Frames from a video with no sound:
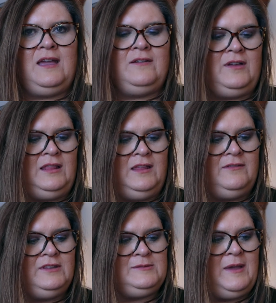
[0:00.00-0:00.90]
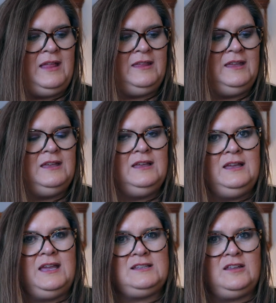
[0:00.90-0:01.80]
have. I love this palette.
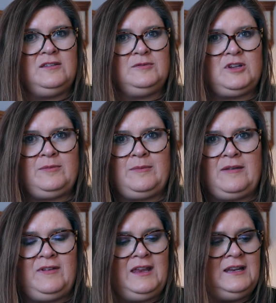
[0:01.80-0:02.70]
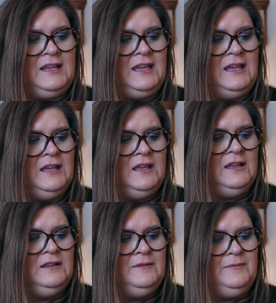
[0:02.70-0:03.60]
It's on the top of my vanity,
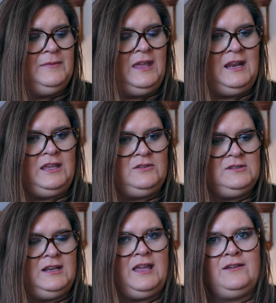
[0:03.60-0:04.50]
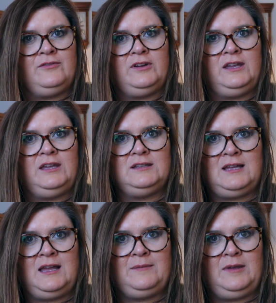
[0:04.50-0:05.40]
and I use it every
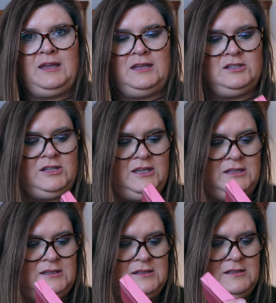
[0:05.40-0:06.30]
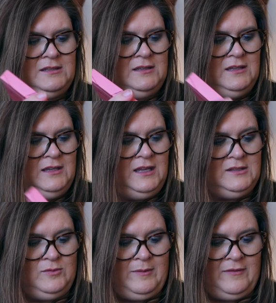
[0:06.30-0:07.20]
time I get a chance. It
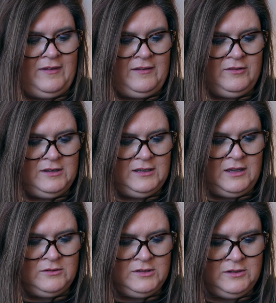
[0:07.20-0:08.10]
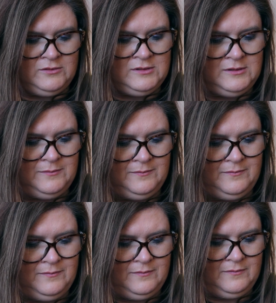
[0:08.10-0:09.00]
is one of my favorite go-tos.
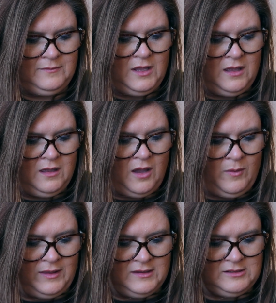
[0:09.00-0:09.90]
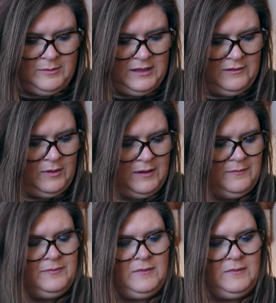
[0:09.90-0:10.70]
Oh wait, this is gonna be a giveaway.